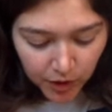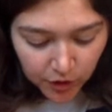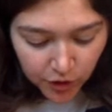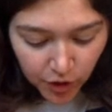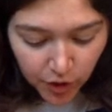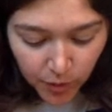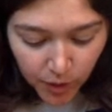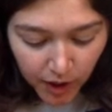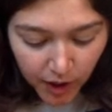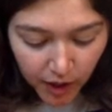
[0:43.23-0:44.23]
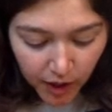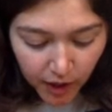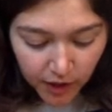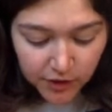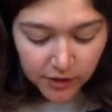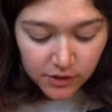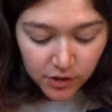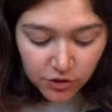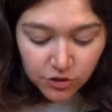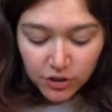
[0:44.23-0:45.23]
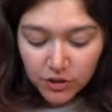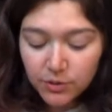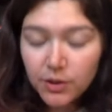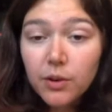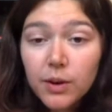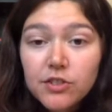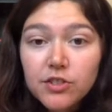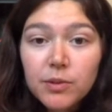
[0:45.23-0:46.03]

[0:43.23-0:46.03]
So a solution to an equation,